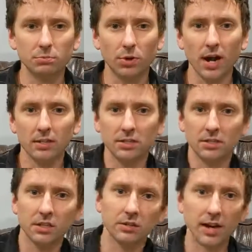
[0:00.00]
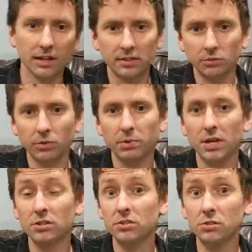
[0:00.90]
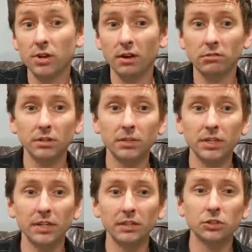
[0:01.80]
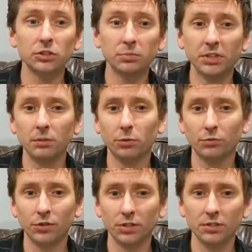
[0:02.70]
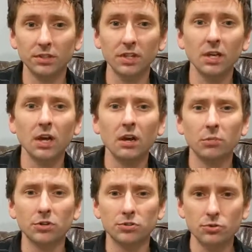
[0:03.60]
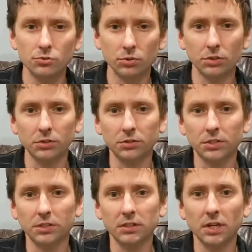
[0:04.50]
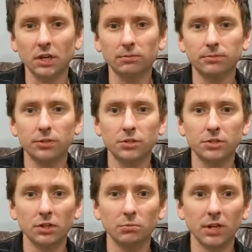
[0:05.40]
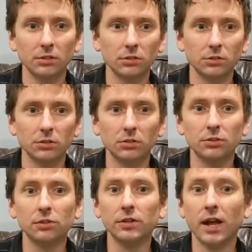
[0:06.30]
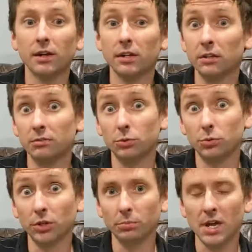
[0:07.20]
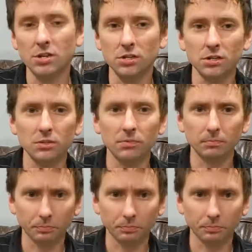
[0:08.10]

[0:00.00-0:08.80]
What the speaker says: practice interacting with patients who have limited English speaking proficiency, but his usual use is to help first-year medical students learn how to interview real patients.